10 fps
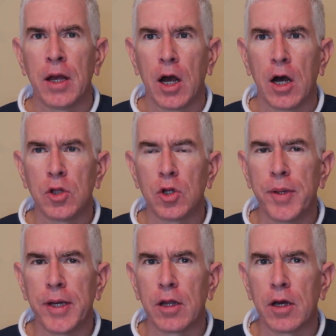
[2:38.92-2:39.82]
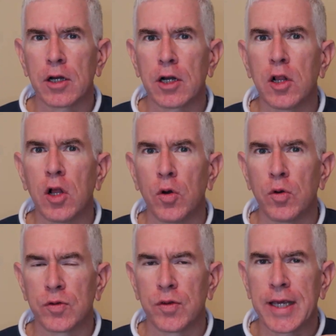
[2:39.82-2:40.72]
a little bit
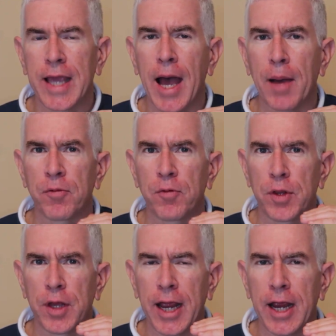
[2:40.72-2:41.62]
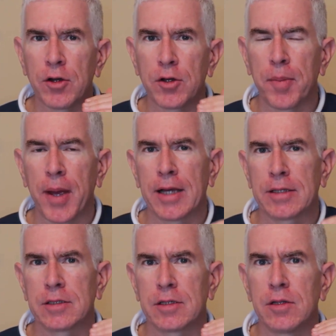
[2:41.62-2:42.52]
closed. The gap for the air to
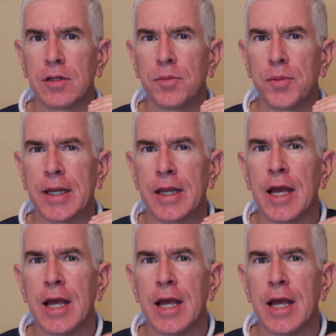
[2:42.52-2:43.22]
pass is a little bit